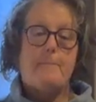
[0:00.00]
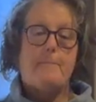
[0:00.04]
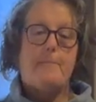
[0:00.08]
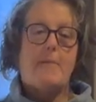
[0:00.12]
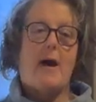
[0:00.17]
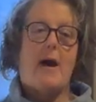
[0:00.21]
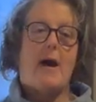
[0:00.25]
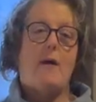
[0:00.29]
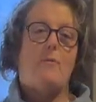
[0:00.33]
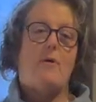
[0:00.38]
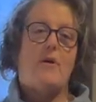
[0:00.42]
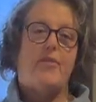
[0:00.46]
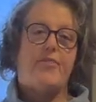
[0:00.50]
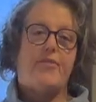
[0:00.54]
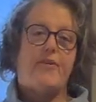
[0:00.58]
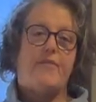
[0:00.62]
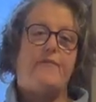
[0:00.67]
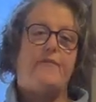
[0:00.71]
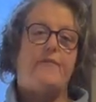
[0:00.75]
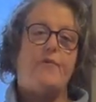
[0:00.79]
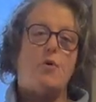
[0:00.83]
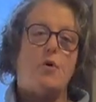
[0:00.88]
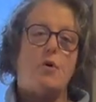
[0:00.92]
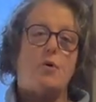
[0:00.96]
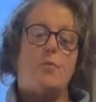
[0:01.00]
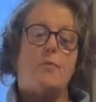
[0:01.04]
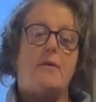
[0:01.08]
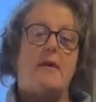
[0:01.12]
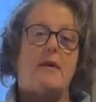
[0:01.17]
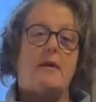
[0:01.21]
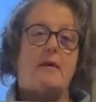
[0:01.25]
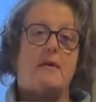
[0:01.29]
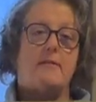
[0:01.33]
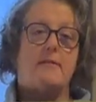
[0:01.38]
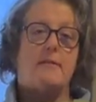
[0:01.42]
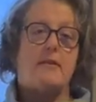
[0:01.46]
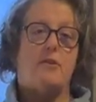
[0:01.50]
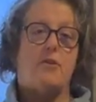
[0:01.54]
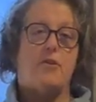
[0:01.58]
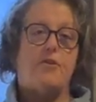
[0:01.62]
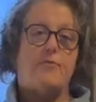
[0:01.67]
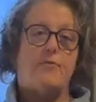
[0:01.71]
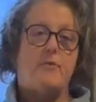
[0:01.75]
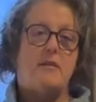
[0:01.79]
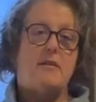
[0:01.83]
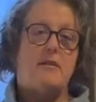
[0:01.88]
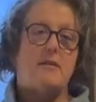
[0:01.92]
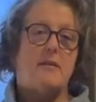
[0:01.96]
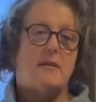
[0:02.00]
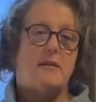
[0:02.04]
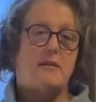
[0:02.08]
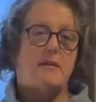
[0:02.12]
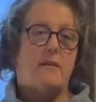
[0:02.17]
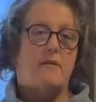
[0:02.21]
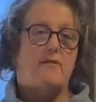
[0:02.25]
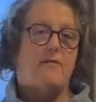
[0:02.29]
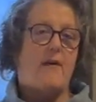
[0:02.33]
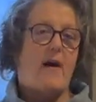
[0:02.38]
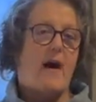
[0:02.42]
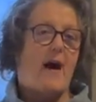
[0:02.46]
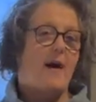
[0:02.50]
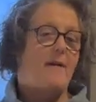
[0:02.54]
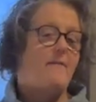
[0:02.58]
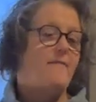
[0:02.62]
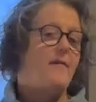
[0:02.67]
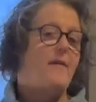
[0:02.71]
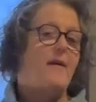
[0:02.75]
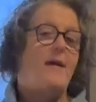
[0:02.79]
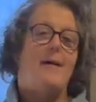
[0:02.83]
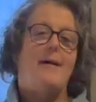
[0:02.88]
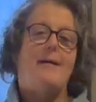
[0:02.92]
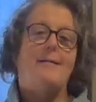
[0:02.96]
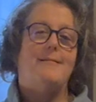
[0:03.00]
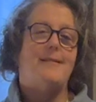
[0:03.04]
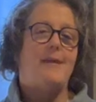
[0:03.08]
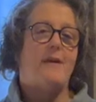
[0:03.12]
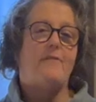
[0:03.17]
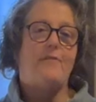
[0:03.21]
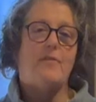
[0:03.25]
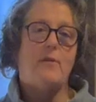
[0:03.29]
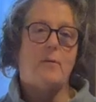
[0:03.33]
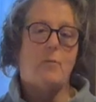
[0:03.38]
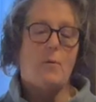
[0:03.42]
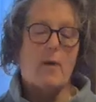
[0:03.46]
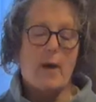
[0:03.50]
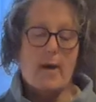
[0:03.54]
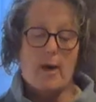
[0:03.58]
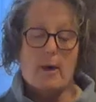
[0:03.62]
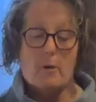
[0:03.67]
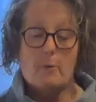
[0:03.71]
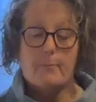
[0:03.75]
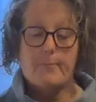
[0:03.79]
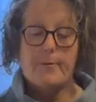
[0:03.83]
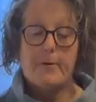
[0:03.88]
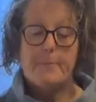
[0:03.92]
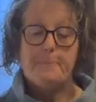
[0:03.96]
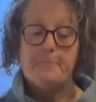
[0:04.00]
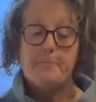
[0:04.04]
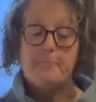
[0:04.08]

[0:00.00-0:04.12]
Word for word: But with the four wheels and the 365, it definitely will help.